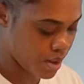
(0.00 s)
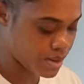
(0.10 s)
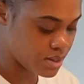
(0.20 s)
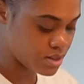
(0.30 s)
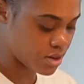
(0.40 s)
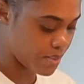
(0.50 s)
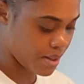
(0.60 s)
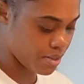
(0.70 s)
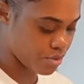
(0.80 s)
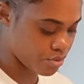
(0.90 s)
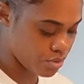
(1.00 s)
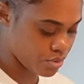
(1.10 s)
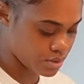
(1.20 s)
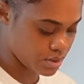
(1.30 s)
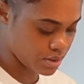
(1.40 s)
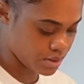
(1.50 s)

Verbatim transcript: I need some at the root.